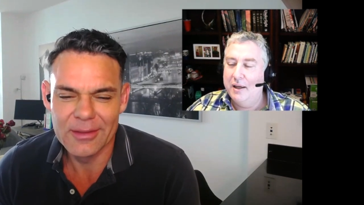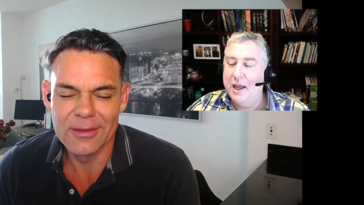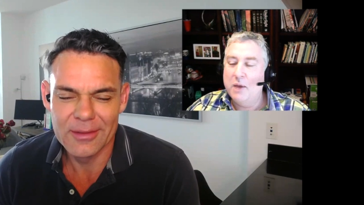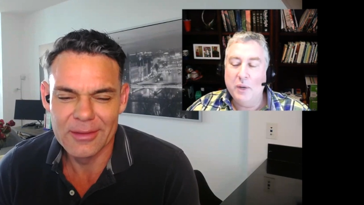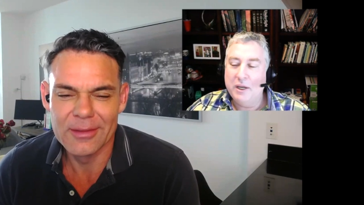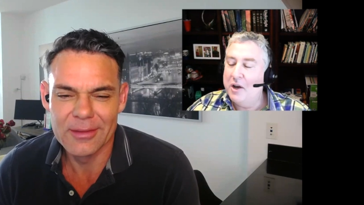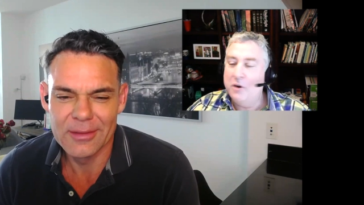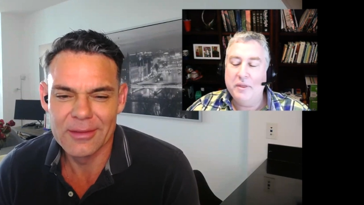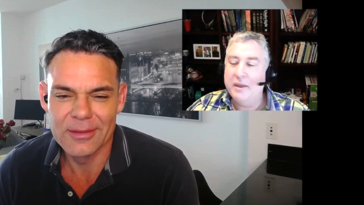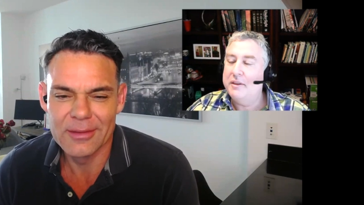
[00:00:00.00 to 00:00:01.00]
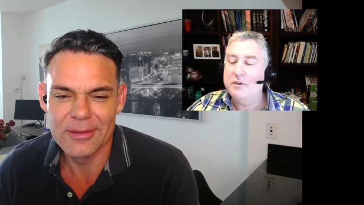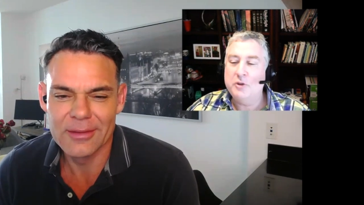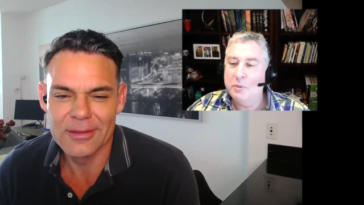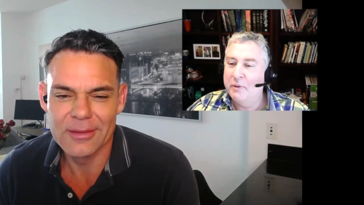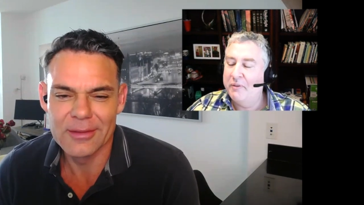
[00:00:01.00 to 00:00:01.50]
Speaker 1: And we know that the
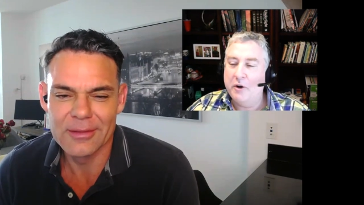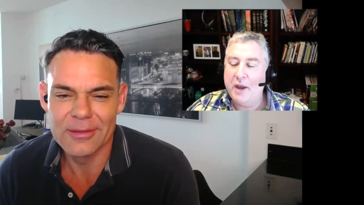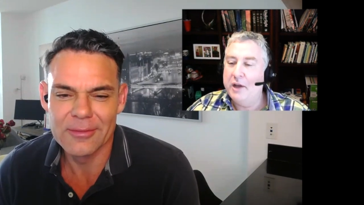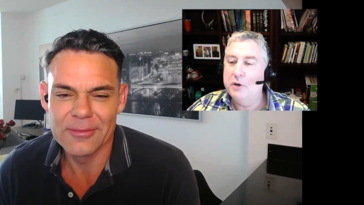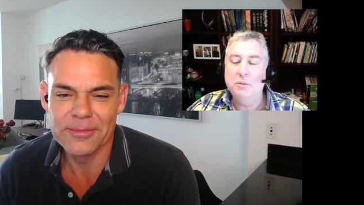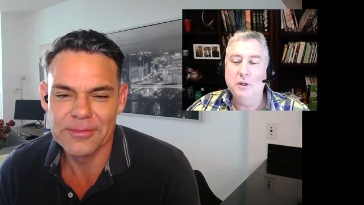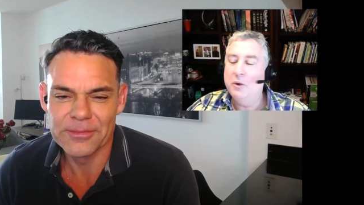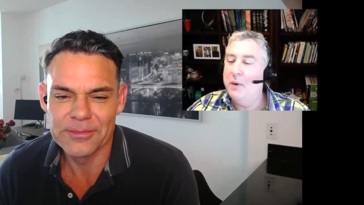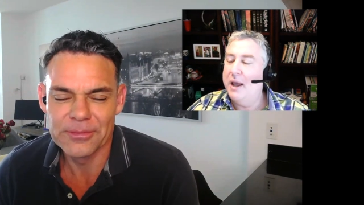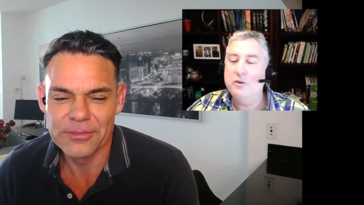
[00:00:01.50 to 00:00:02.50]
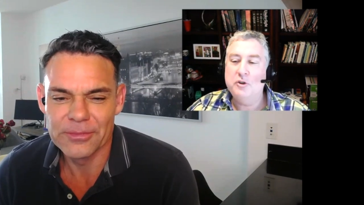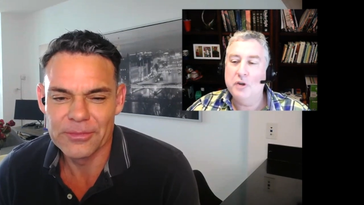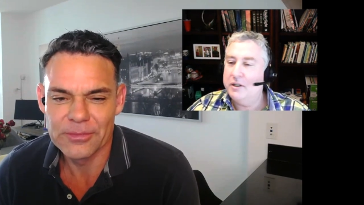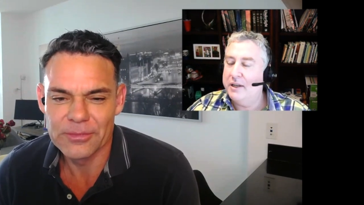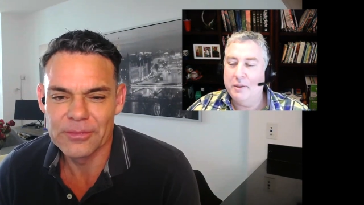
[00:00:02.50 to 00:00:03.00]
supervolcano blew
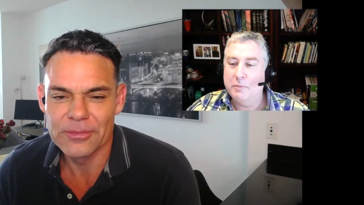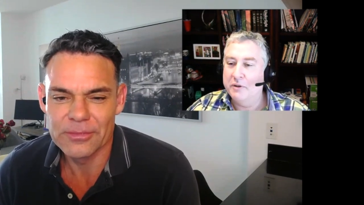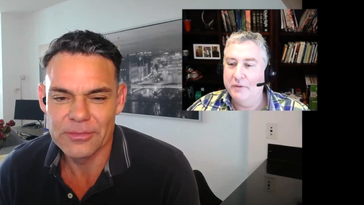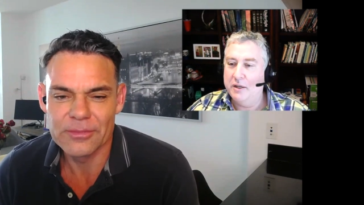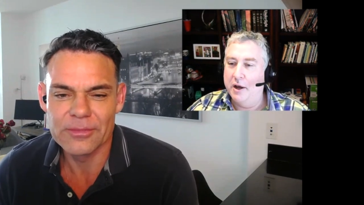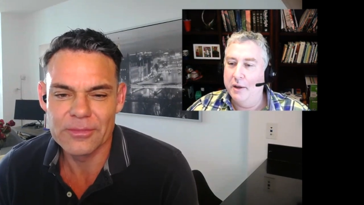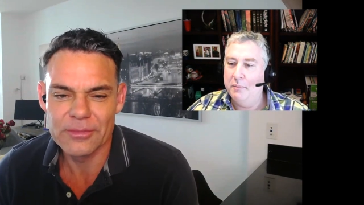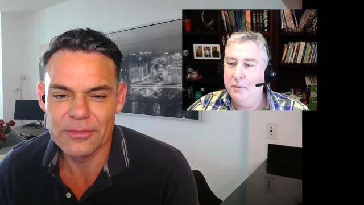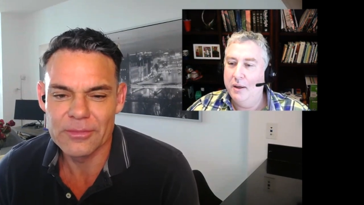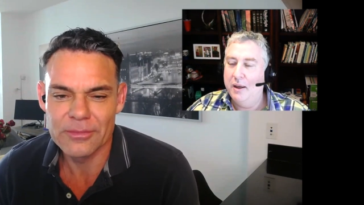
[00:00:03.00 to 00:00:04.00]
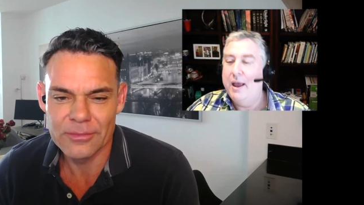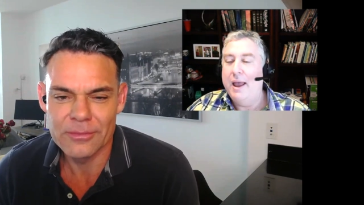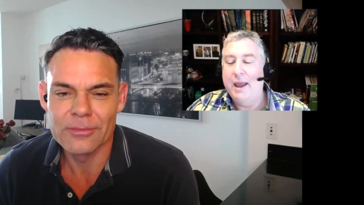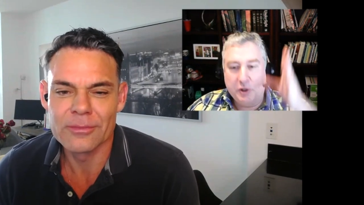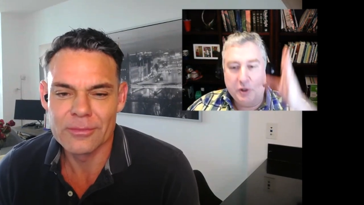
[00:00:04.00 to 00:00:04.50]
just at the perfect time,
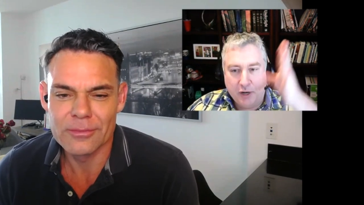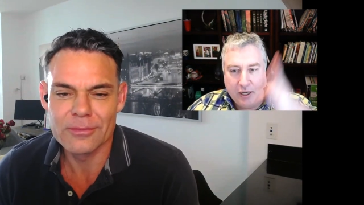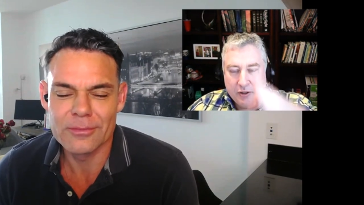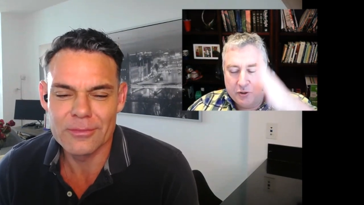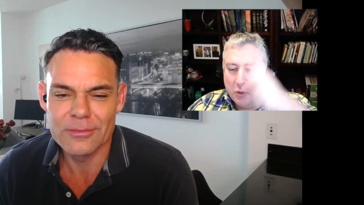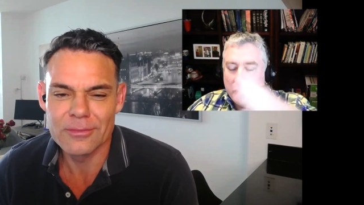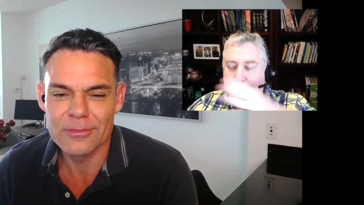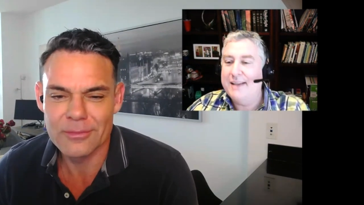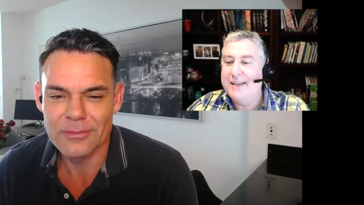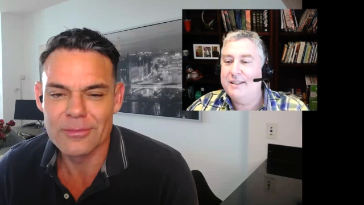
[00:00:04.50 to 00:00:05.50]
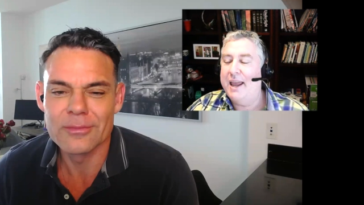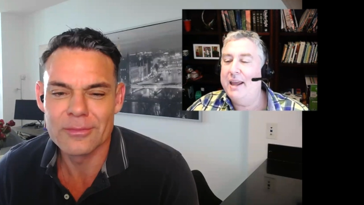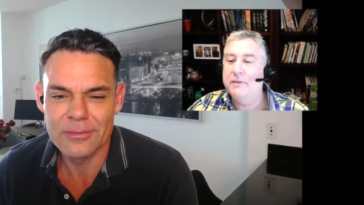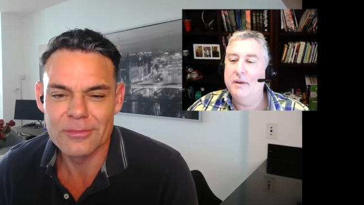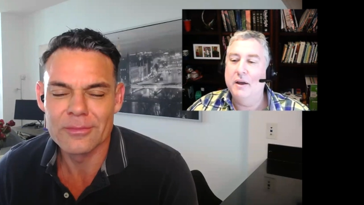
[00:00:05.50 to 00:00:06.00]
and it created this mm-hmm. whole cascade
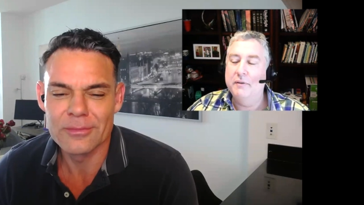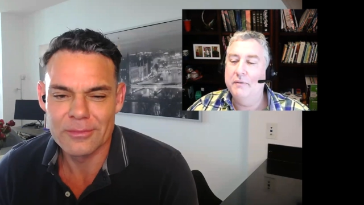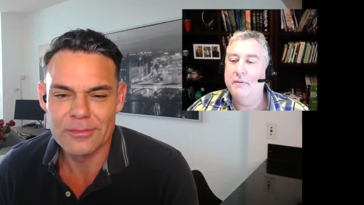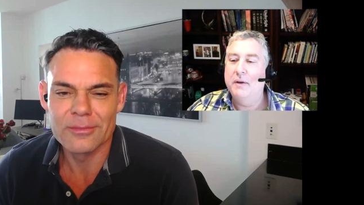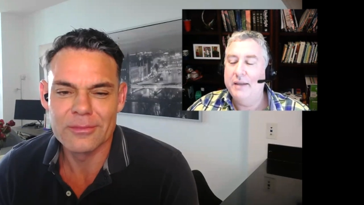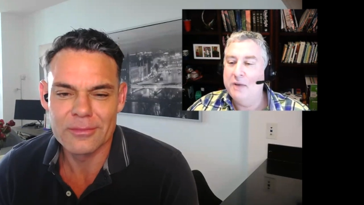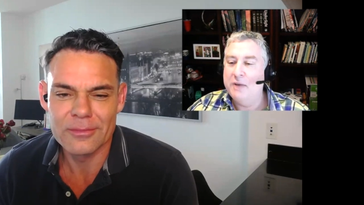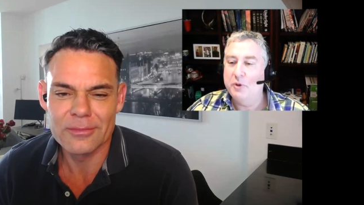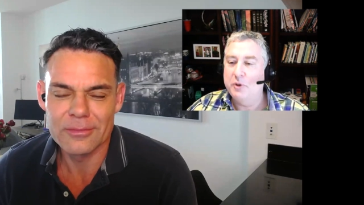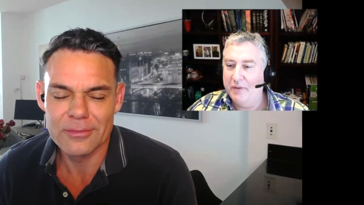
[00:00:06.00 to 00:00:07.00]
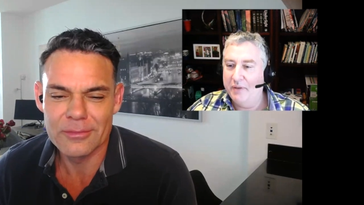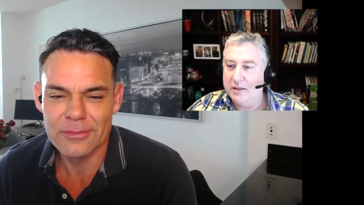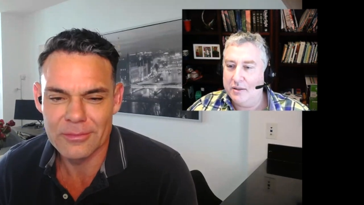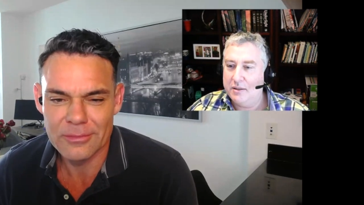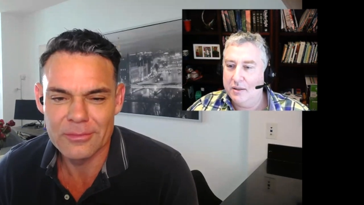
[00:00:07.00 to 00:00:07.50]
of, of downstream
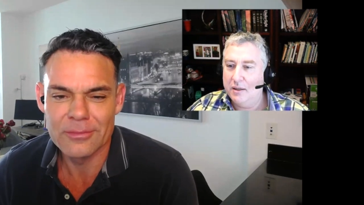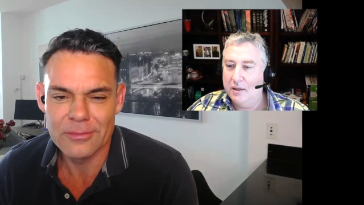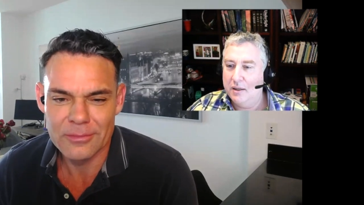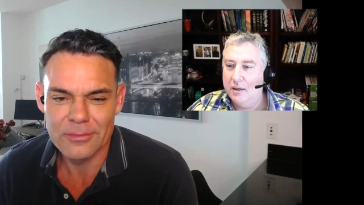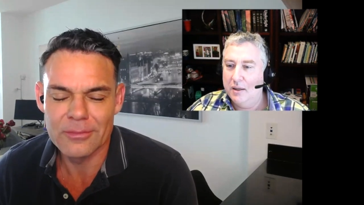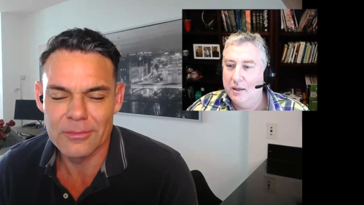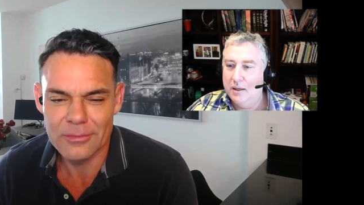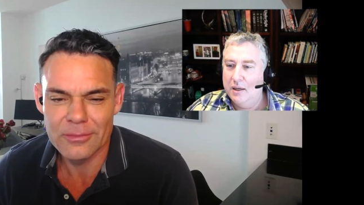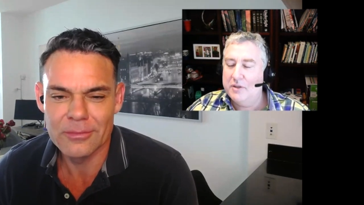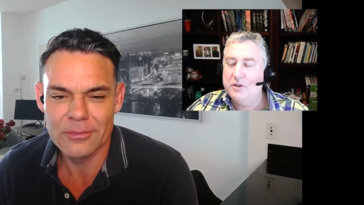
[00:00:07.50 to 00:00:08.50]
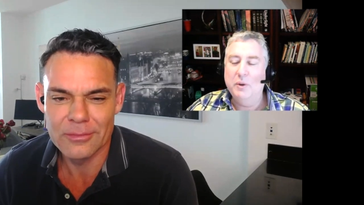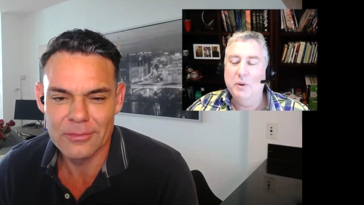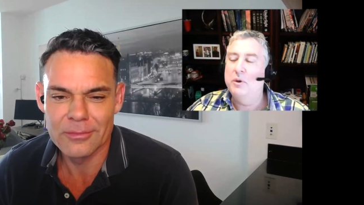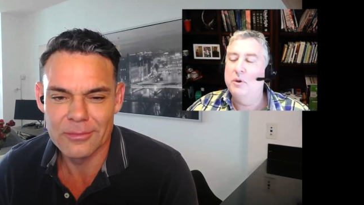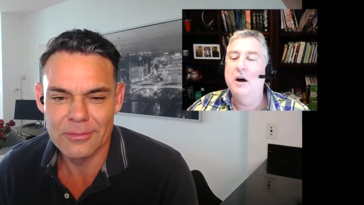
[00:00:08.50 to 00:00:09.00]
events. Mm-hmm. So
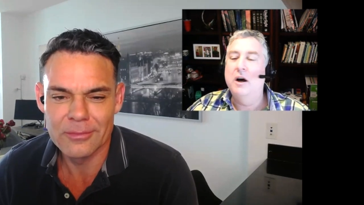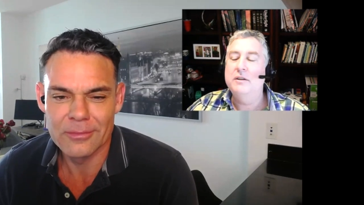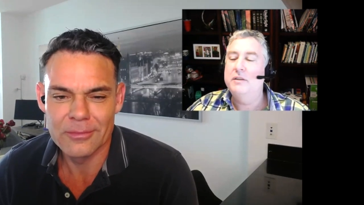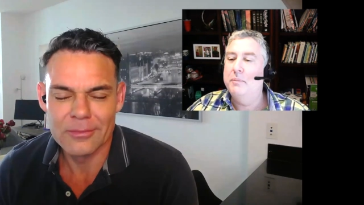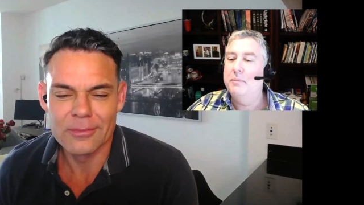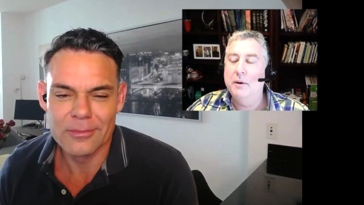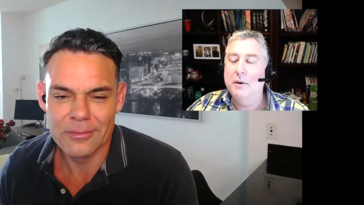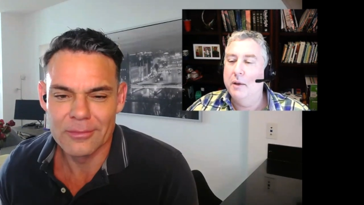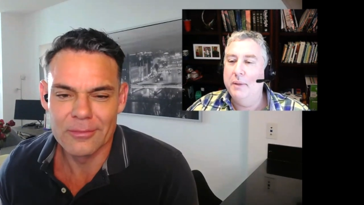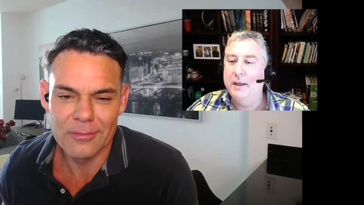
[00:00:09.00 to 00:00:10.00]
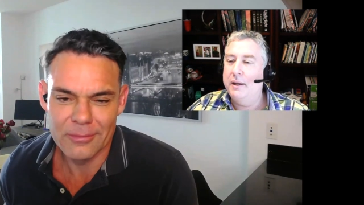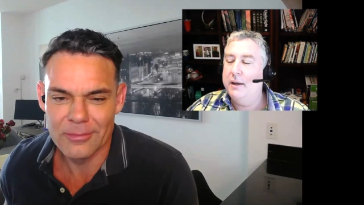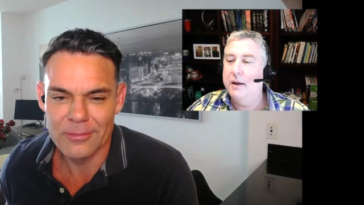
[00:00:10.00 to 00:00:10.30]
it would cause a, a, a big